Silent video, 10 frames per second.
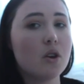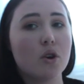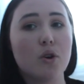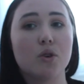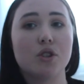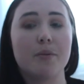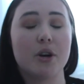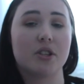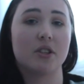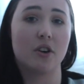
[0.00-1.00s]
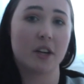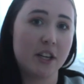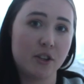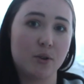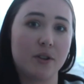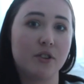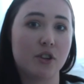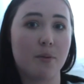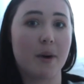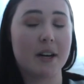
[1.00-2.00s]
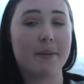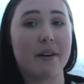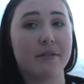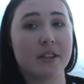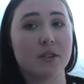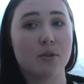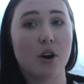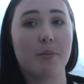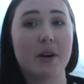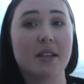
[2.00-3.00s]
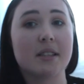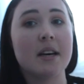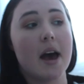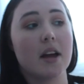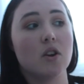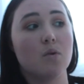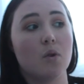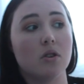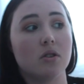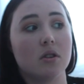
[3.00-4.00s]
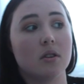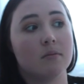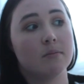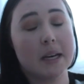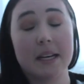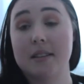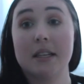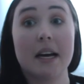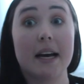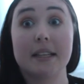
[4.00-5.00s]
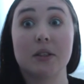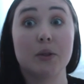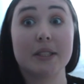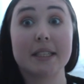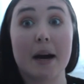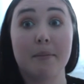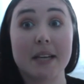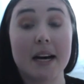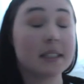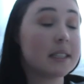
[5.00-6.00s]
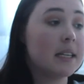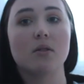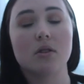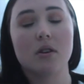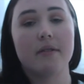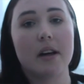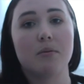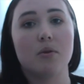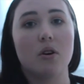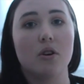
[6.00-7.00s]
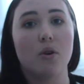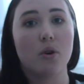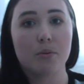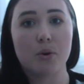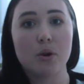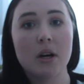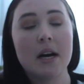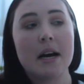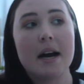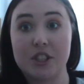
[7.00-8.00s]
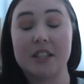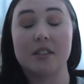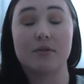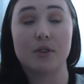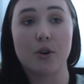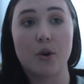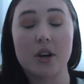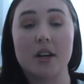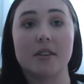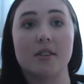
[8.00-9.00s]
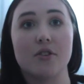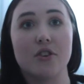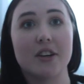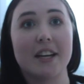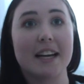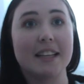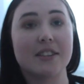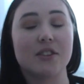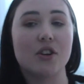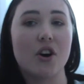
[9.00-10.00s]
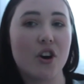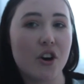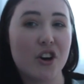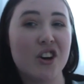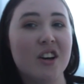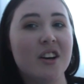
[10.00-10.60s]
You can also purchase it on Kindle if you don't mind about physical copies and you want it as soon as it comes out. It's also available on Audible. She's recorded it so you can like listen to her